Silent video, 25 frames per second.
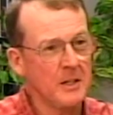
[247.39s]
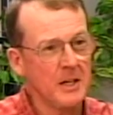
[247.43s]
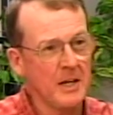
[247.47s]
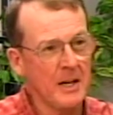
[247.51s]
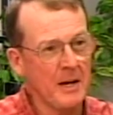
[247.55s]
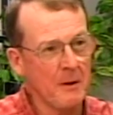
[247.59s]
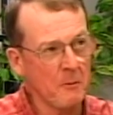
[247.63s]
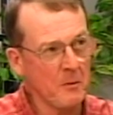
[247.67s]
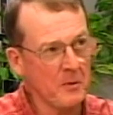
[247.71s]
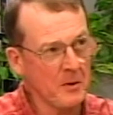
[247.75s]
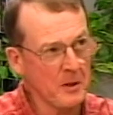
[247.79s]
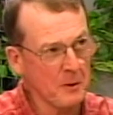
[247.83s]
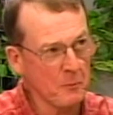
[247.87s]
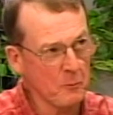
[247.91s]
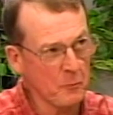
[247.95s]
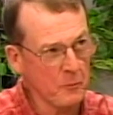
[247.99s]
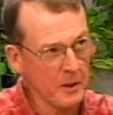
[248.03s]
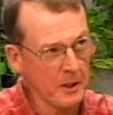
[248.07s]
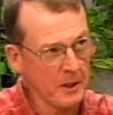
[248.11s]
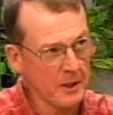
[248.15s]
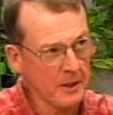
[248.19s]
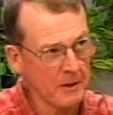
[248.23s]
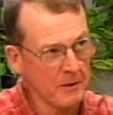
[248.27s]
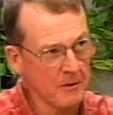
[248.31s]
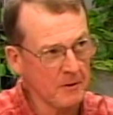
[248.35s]
everything
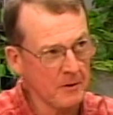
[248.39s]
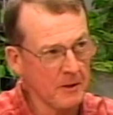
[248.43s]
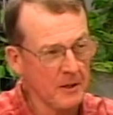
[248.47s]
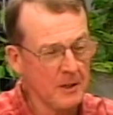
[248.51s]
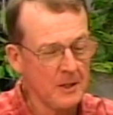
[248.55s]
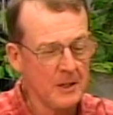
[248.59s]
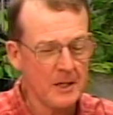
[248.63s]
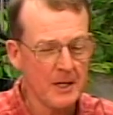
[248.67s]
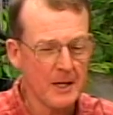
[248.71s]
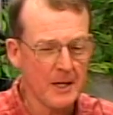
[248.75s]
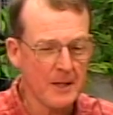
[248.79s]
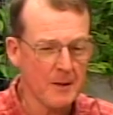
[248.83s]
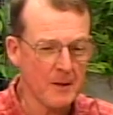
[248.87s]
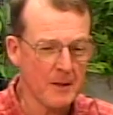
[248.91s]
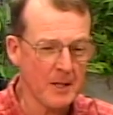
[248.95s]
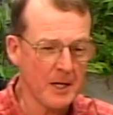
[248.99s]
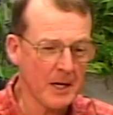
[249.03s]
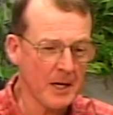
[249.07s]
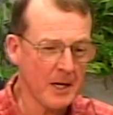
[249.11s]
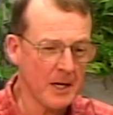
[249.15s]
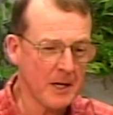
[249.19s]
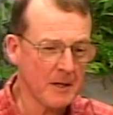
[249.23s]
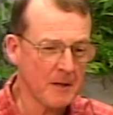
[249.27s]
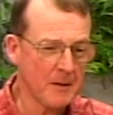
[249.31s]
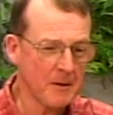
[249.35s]
failed, and
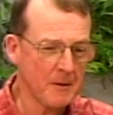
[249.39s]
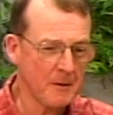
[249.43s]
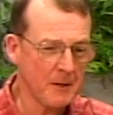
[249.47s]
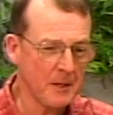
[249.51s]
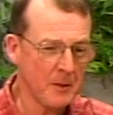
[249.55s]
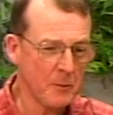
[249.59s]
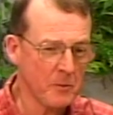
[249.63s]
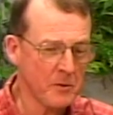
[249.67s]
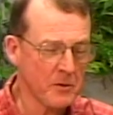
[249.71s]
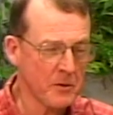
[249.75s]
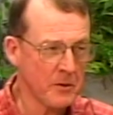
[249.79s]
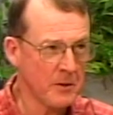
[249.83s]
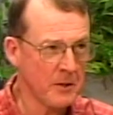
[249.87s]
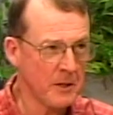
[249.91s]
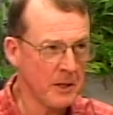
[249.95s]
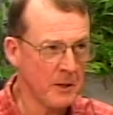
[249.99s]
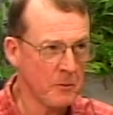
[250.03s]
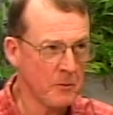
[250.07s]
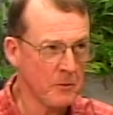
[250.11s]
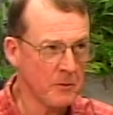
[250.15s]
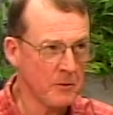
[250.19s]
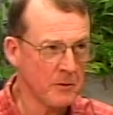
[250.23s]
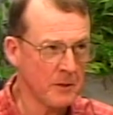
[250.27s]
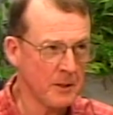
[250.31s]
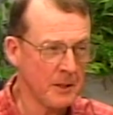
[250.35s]
then it
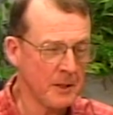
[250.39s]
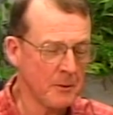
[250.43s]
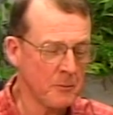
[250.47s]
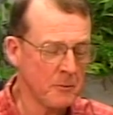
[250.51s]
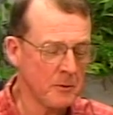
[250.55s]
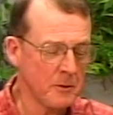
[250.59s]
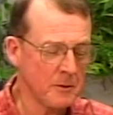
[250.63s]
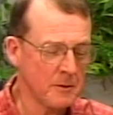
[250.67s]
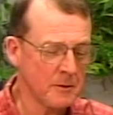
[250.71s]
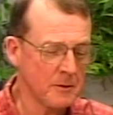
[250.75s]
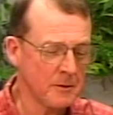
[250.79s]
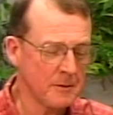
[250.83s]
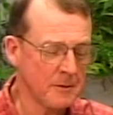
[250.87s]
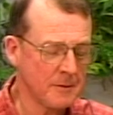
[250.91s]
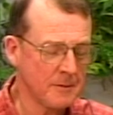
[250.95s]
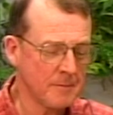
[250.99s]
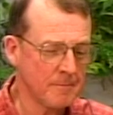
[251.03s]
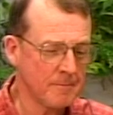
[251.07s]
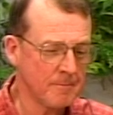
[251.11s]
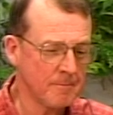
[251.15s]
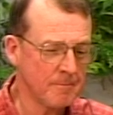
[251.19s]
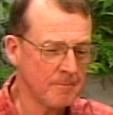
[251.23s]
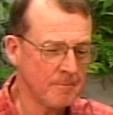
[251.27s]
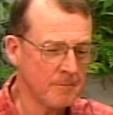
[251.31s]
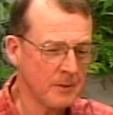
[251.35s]
was
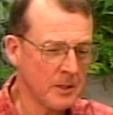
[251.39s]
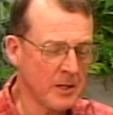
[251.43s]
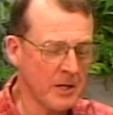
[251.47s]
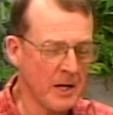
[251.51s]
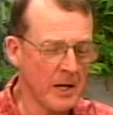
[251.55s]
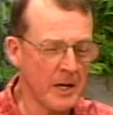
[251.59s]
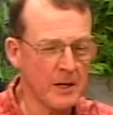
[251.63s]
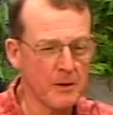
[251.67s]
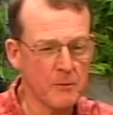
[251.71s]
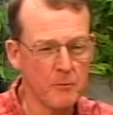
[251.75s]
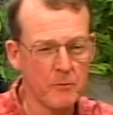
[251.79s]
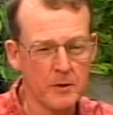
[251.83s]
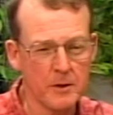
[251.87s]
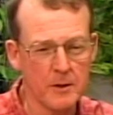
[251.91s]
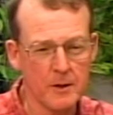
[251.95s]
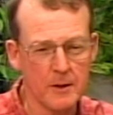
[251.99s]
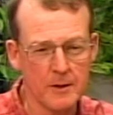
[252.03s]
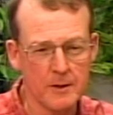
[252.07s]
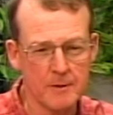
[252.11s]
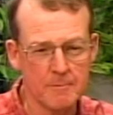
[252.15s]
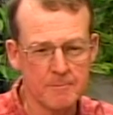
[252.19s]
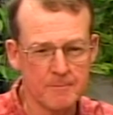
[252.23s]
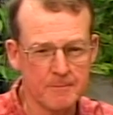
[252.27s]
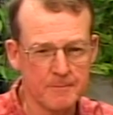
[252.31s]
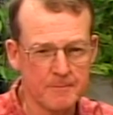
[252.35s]
kind of a